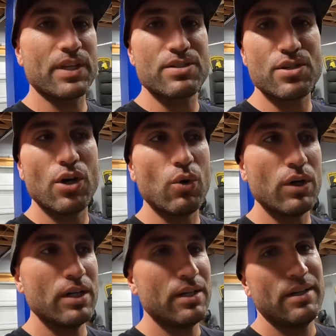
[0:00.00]

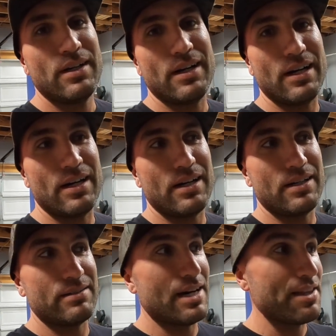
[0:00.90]
So
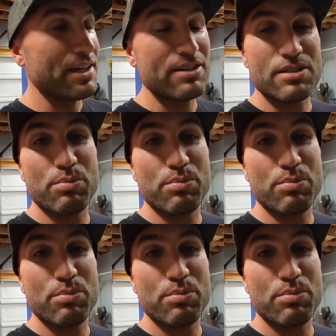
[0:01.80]
I think it's a